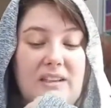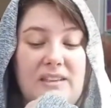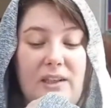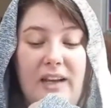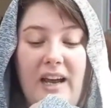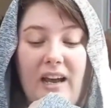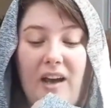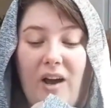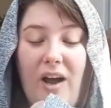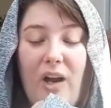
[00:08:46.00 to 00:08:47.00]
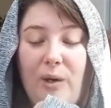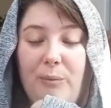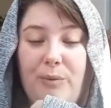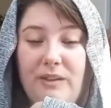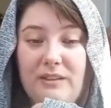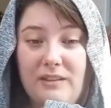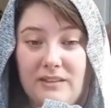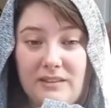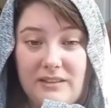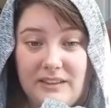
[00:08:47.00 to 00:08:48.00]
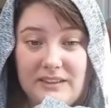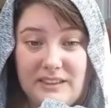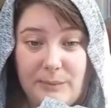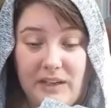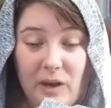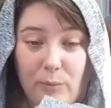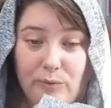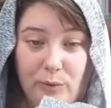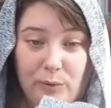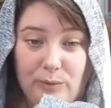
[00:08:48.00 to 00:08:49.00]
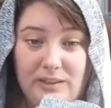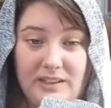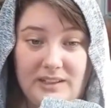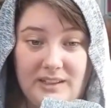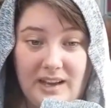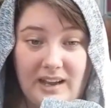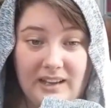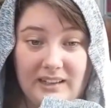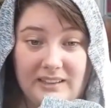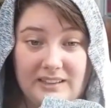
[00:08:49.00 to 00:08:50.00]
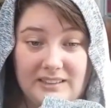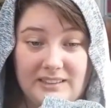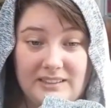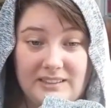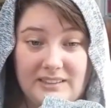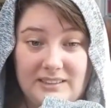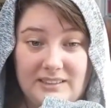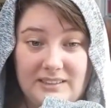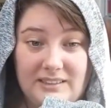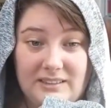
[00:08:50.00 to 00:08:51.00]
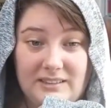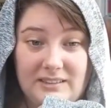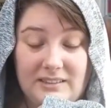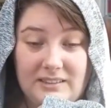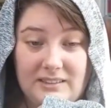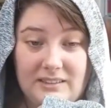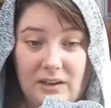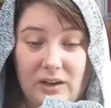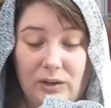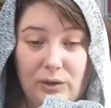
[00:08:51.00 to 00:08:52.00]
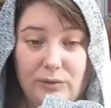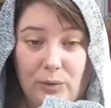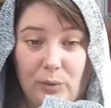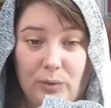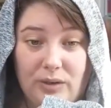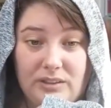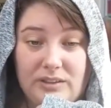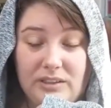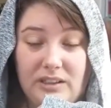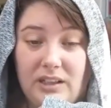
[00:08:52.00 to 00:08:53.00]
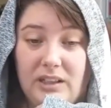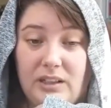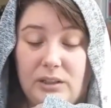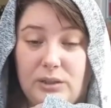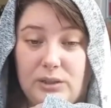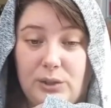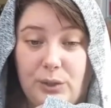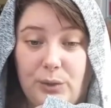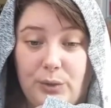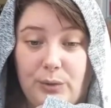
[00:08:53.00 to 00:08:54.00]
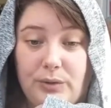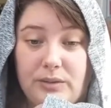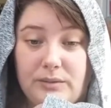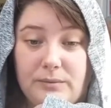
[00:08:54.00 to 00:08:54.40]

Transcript: So yeah, I hope this has been helpful, and I look forward to